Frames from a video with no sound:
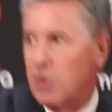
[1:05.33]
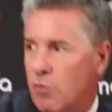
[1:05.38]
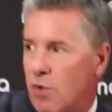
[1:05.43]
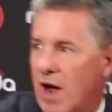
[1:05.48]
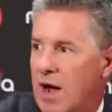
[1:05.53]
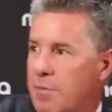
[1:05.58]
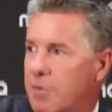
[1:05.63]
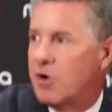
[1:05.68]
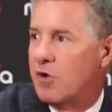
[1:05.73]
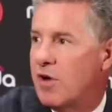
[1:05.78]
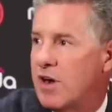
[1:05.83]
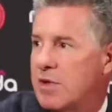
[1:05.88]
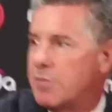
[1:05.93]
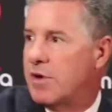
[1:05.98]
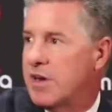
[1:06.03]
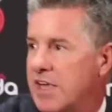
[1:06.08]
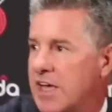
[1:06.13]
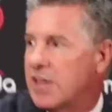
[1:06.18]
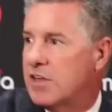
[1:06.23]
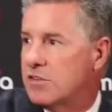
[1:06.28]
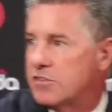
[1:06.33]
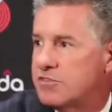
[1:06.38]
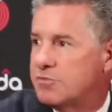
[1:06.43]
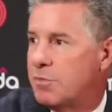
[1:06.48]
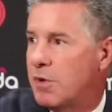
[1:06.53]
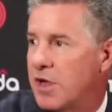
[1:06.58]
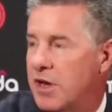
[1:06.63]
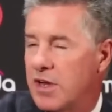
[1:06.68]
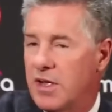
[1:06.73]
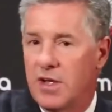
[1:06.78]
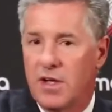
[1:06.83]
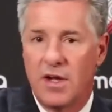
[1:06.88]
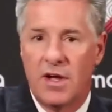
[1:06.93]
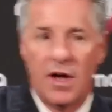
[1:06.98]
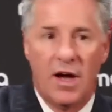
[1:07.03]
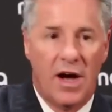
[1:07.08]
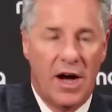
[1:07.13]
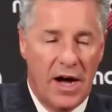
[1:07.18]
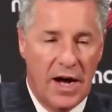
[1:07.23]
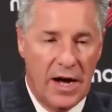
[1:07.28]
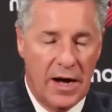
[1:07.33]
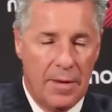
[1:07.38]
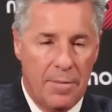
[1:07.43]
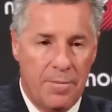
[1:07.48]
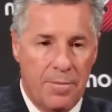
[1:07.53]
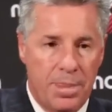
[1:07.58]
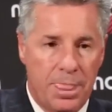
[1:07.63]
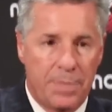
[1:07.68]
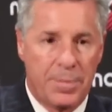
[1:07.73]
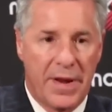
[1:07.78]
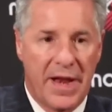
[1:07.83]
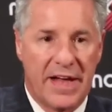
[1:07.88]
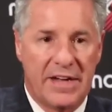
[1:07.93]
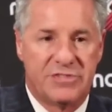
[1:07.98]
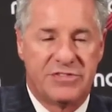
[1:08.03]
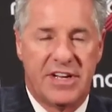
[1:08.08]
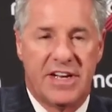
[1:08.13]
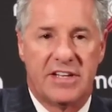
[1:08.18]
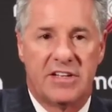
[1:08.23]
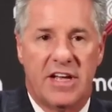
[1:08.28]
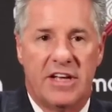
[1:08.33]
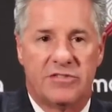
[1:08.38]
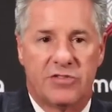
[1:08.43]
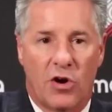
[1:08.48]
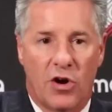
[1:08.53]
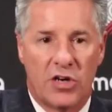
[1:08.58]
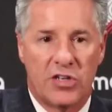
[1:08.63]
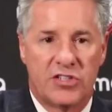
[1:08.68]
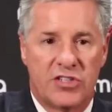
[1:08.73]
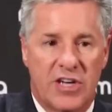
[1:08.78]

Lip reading: it Robin or anybody else. But like I said, it's our